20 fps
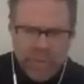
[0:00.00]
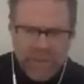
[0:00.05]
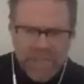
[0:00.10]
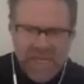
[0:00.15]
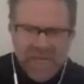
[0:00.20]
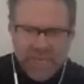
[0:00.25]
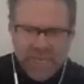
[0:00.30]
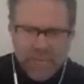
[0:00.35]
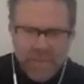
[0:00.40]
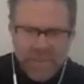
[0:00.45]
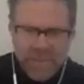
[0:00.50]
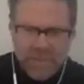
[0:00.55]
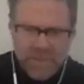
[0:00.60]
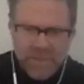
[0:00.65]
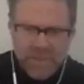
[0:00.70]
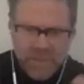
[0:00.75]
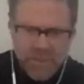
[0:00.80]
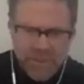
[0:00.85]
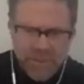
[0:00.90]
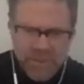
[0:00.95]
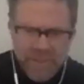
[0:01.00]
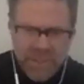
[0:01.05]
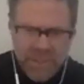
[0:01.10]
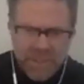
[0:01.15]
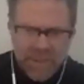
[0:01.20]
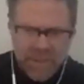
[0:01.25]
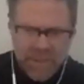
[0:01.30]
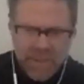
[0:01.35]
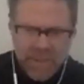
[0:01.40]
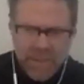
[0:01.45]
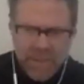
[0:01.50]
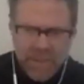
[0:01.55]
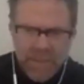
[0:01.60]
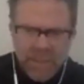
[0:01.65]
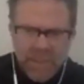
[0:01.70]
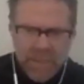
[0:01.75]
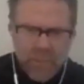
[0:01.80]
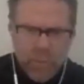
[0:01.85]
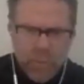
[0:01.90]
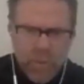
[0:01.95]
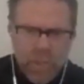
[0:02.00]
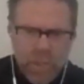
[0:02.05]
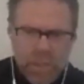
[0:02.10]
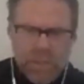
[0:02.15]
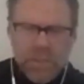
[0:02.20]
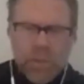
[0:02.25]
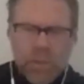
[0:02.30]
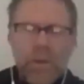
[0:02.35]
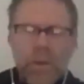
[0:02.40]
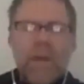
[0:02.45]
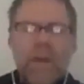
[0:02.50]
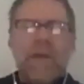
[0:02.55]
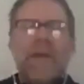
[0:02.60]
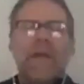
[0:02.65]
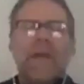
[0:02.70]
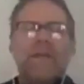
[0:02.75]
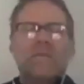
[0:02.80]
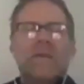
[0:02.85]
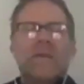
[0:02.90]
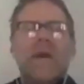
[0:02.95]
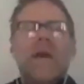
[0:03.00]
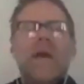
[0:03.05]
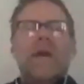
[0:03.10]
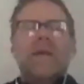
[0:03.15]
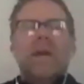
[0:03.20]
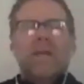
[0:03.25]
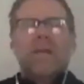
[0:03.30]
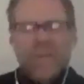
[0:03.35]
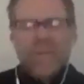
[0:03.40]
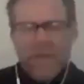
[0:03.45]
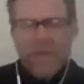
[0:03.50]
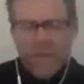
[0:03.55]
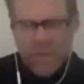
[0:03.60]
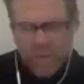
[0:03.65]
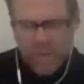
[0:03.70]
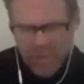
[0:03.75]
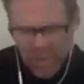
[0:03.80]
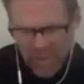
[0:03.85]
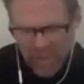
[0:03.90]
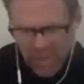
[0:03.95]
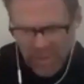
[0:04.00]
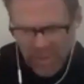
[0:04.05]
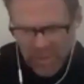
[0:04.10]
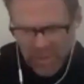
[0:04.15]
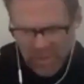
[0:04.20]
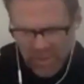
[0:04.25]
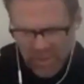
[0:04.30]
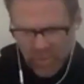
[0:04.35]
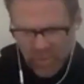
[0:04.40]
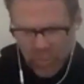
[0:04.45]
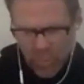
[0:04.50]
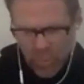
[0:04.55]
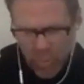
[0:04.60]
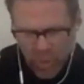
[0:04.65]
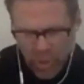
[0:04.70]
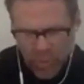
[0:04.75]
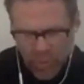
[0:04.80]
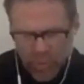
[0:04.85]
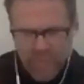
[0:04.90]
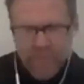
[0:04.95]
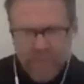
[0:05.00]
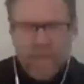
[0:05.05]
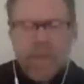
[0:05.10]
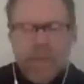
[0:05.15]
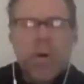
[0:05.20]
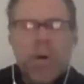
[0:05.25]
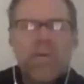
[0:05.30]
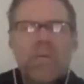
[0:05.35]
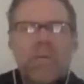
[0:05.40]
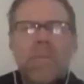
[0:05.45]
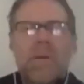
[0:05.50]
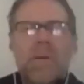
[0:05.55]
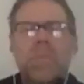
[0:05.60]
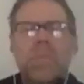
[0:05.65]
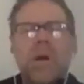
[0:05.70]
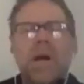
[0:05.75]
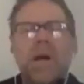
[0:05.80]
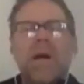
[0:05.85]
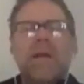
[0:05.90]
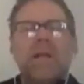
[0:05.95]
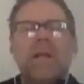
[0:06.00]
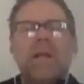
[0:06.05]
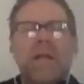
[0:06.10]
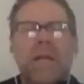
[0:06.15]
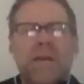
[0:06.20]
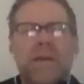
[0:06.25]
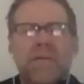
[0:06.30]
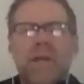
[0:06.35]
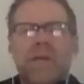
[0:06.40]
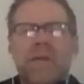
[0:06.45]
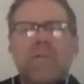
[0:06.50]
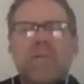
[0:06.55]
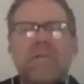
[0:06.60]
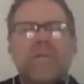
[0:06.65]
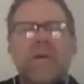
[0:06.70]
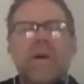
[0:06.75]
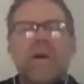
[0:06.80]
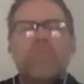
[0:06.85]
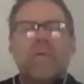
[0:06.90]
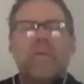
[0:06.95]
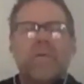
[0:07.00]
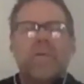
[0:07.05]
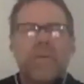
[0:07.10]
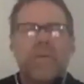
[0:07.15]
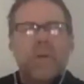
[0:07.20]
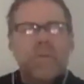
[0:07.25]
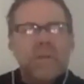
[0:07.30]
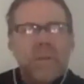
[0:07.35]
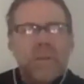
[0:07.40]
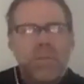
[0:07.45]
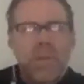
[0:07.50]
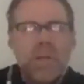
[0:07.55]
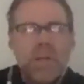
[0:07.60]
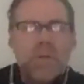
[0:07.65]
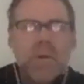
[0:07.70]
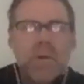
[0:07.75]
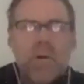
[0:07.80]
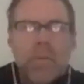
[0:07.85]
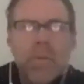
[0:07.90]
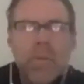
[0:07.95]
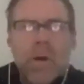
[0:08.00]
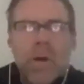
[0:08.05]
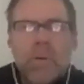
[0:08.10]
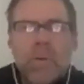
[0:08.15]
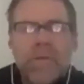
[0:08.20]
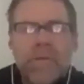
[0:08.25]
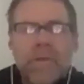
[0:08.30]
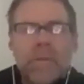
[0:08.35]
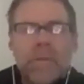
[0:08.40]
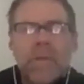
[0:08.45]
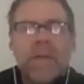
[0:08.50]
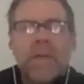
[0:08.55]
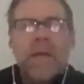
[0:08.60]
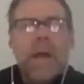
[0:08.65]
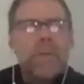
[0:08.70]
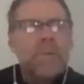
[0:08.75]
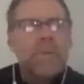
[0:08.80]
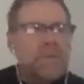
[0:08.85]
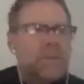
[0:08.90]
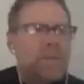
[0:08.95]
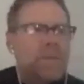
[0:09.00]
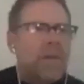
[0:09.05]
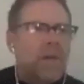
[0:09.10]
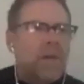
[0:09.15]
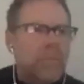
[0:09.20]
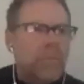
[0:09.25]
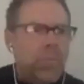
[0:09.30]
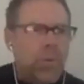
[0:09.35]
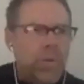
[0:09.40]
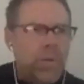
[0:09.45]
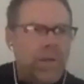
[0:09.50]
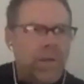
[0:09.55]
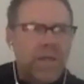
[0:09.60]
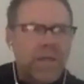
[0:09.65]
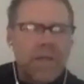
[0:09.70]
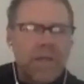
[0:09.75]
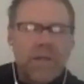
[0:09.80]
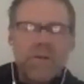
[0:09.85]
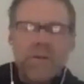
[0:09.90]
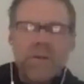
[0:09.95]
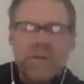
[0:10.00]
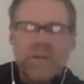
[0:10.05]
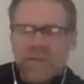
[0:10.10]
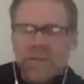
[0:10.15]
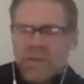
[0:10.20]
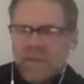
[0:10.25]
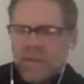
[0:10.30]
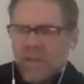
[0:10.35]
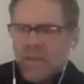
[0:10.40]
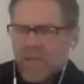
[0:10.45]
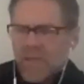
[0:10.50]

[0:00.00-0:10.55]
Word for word: gave me strength. It washed away anxiety. I felt warmth come over my body like I've never felt before. It was a miracle moment for me. I was born again Christian,